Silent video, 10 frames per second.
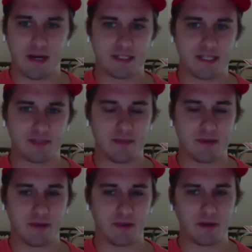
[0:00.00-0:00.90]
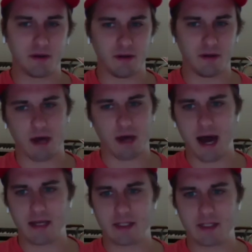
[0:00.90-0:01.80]
I'd say it's maybe a little
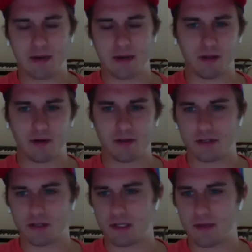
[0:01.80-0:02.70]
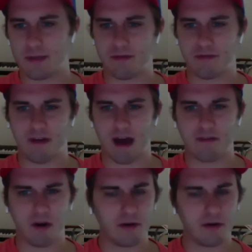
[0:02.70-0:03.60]
high. It's probably closer to maybe
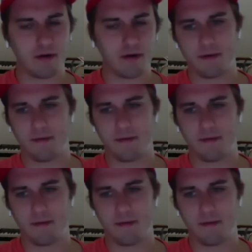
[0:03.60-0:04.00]
500.